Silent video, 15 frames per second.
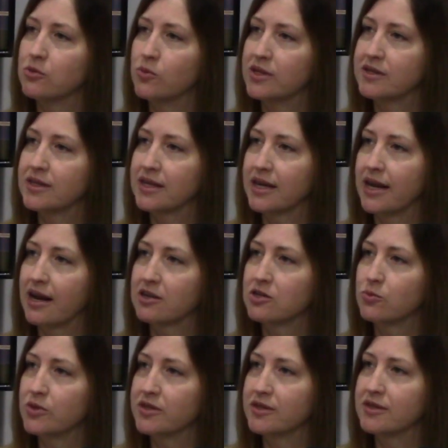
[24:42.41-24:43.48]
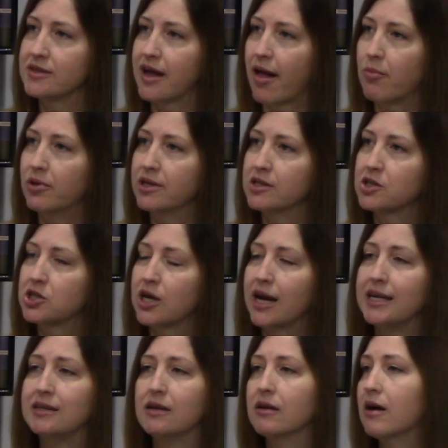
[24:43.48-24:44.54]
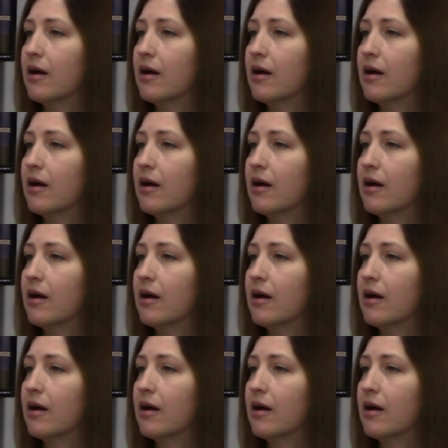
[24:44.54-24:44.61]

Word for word: and once the connection was established, I